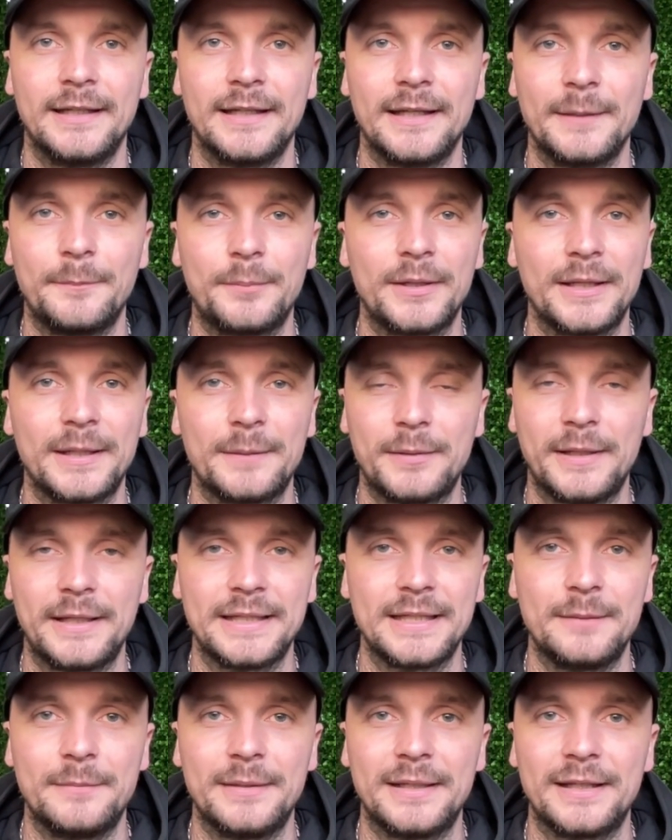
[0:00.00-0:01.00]
Played
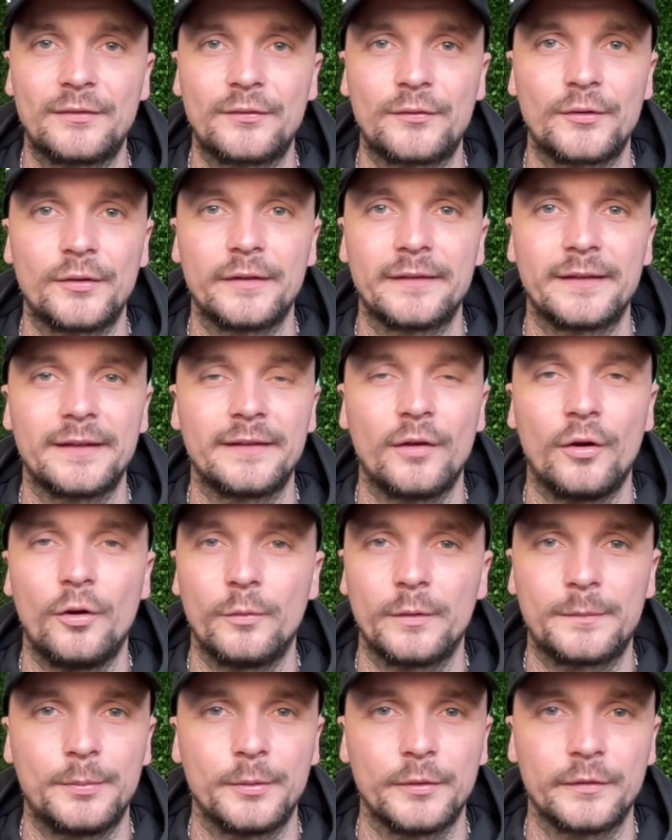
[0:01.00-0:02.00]
plenty of minutes for us. He's
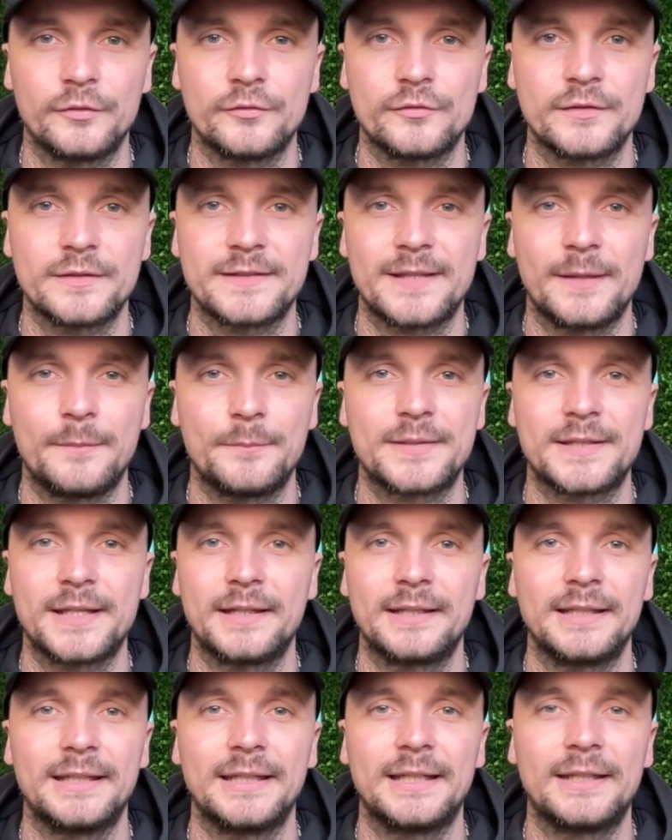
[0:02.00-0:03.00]
always puts
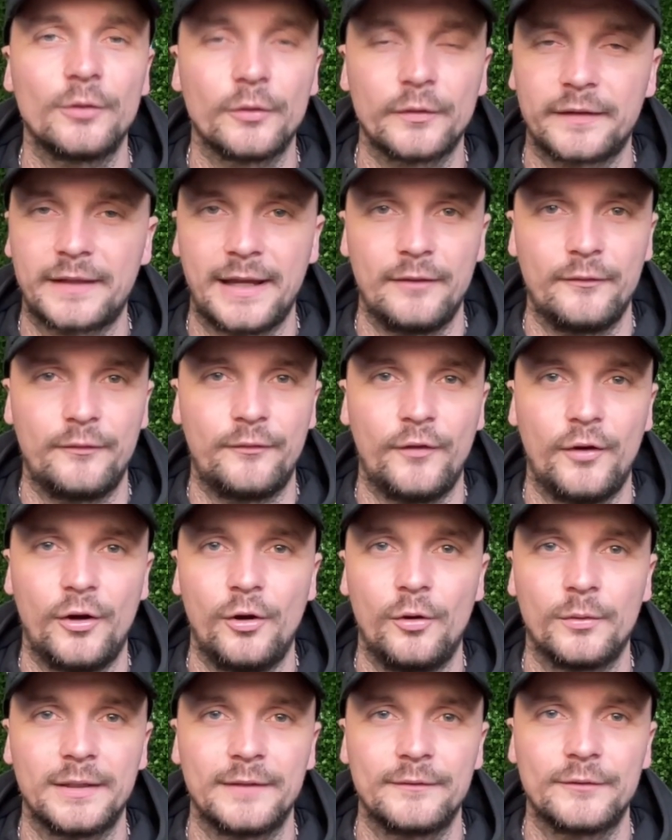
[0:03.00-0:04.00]
110% in. He does get
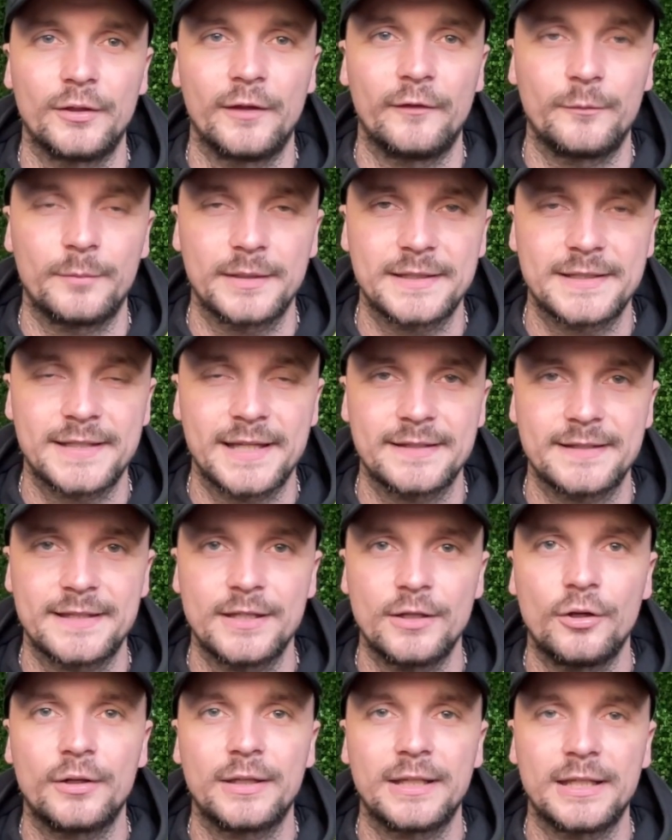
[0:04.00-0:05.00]
forward, even though everybody says.
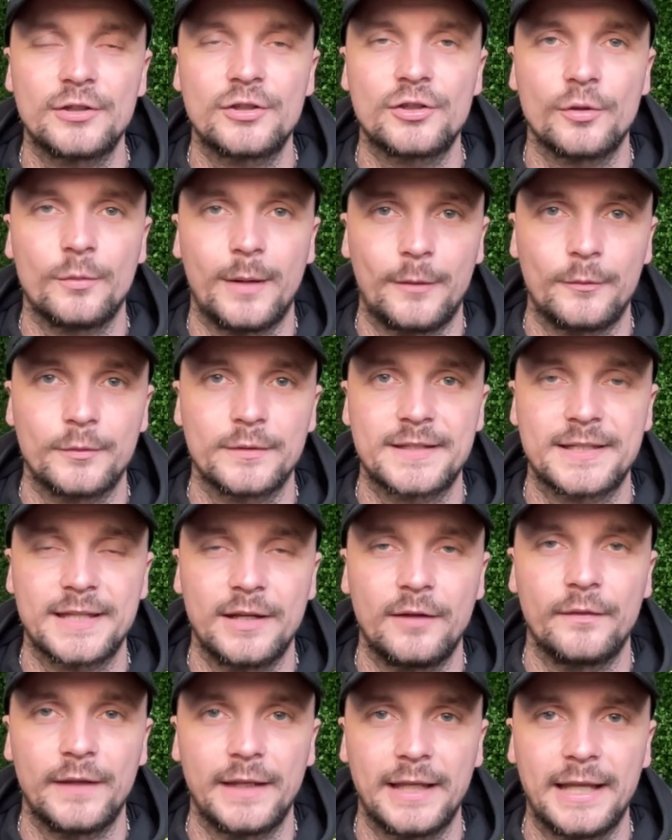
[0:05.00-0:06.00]
The only issue I would say
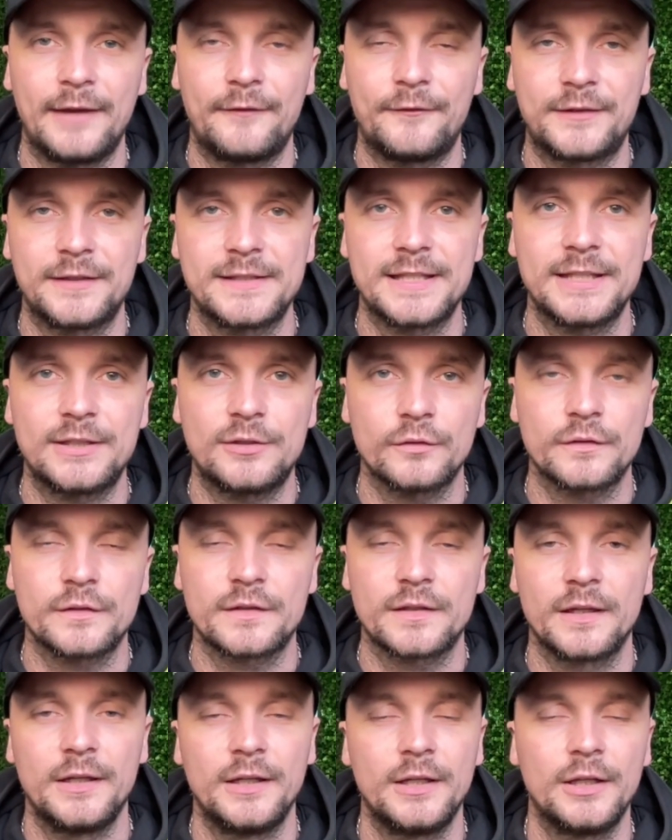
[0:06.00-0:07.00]
on the left is he
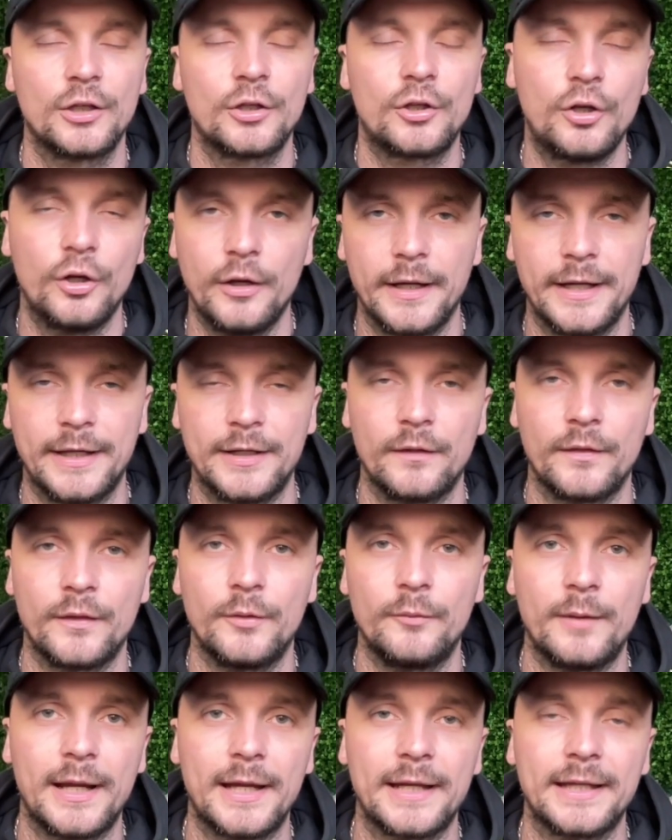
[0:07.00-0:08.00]
does cut in on
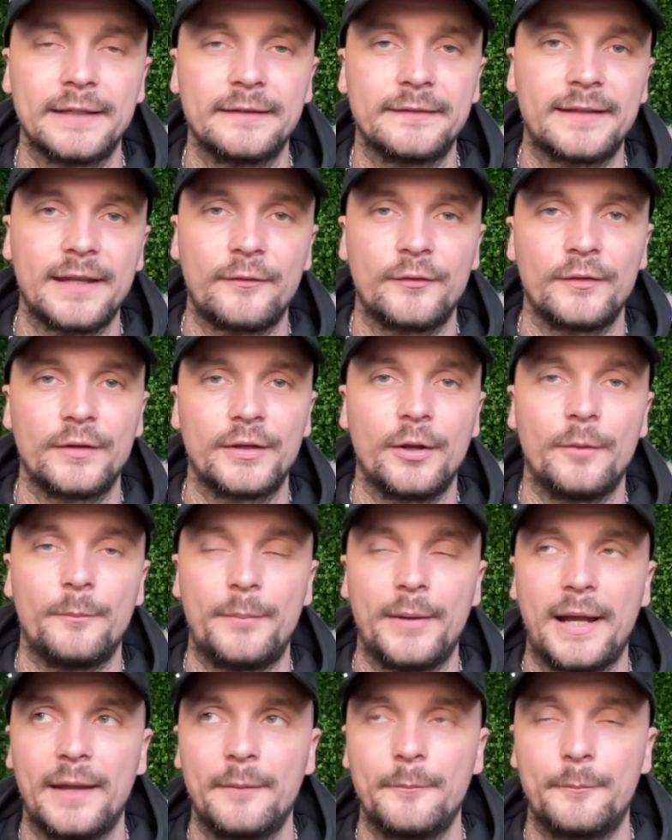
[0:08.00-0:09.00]
the right. He's definitely not
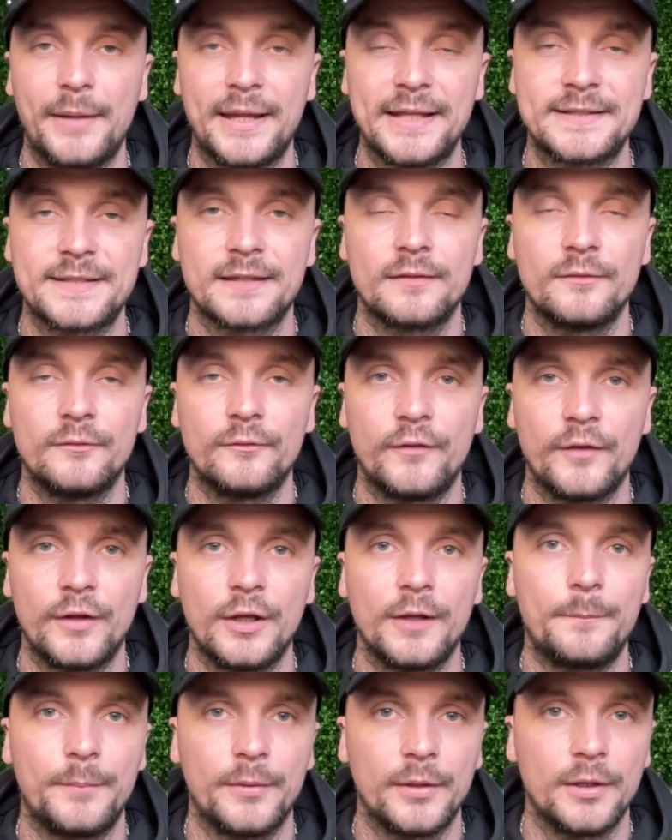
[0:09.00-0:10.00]
better than
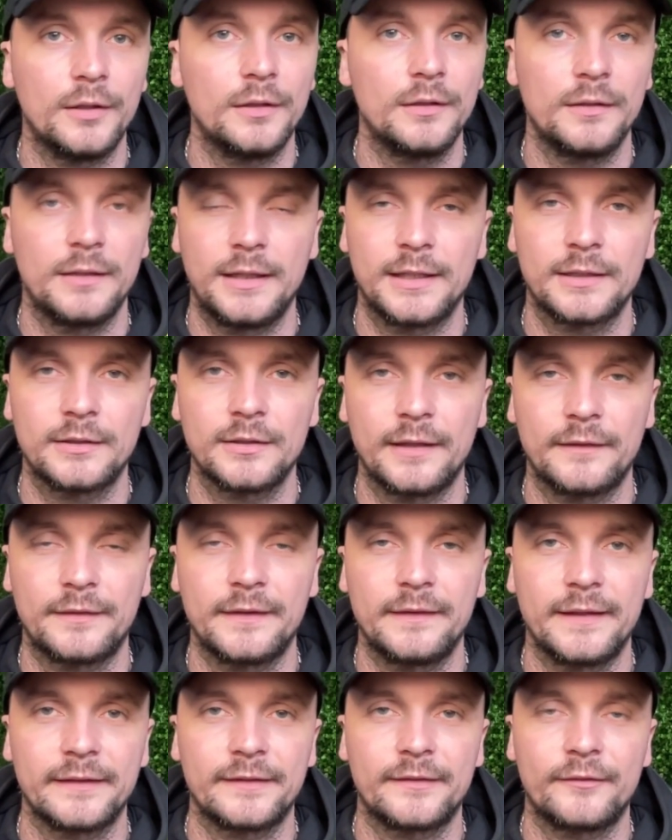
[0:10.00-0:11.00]
Firpo. I
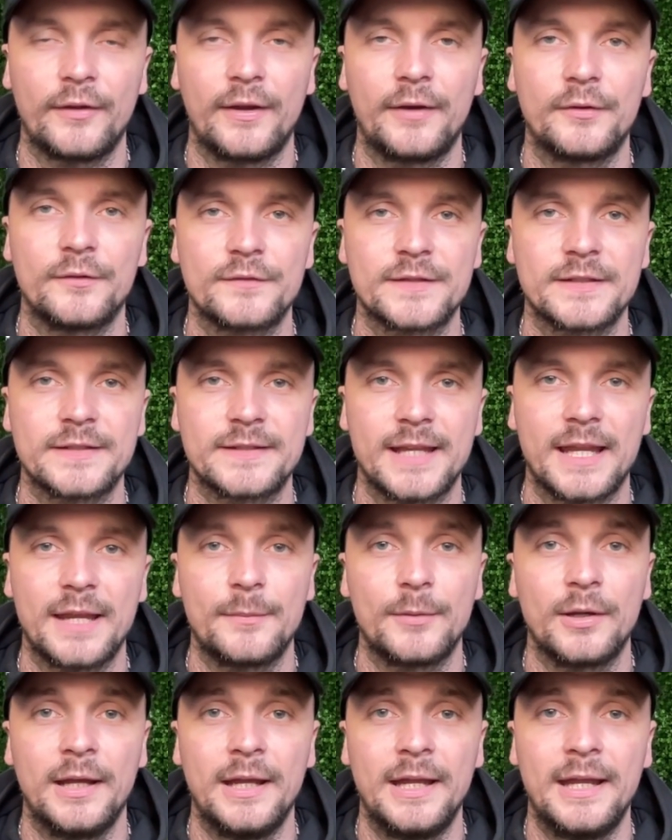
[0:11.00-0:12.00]
think that's fair enough to say,
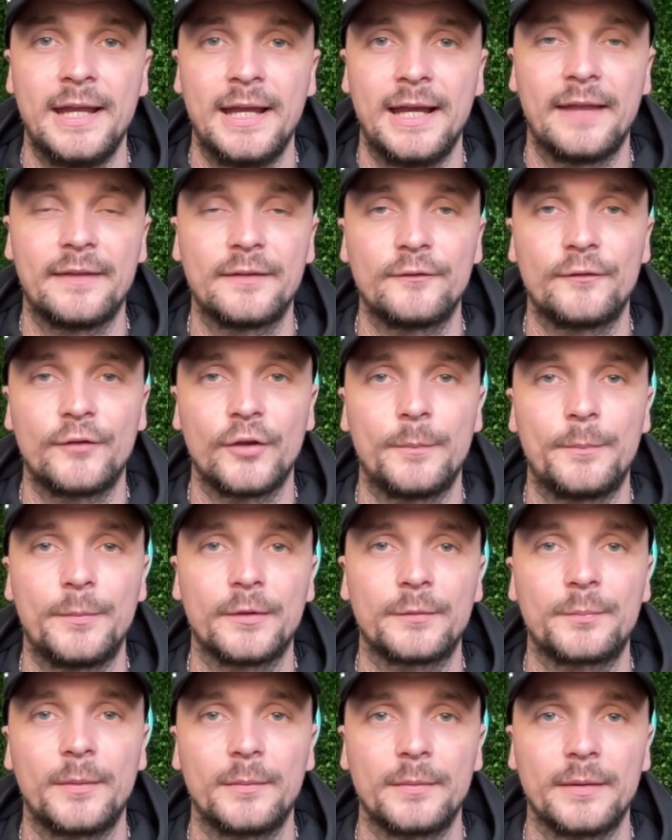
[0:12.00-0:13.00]
but I think
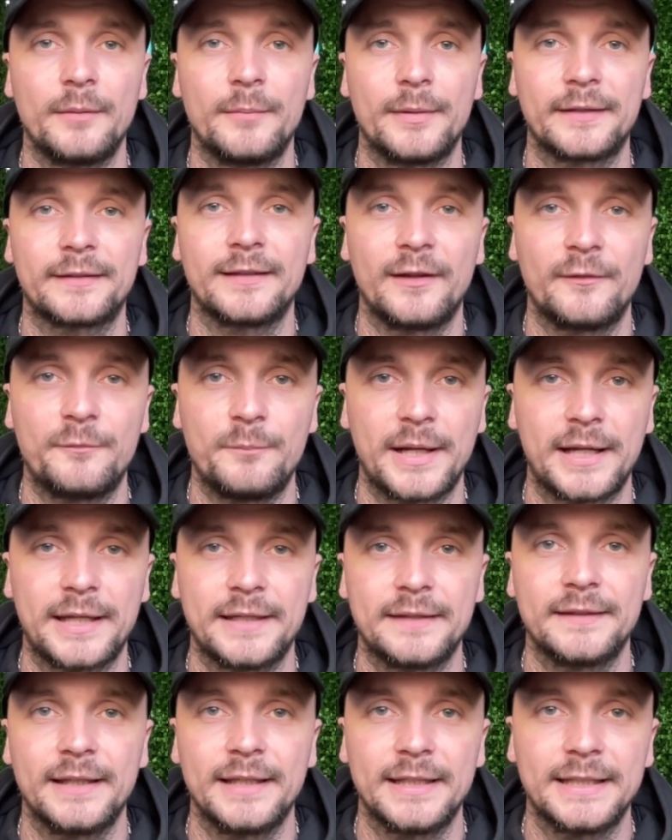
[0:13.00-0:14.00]
Firpo's probably the best left
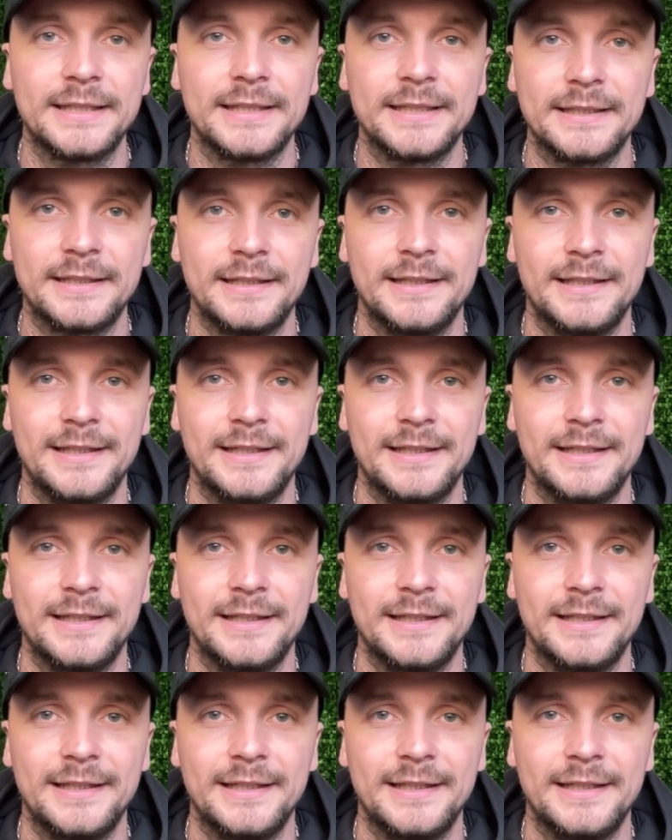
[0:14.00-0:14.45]
back in the league.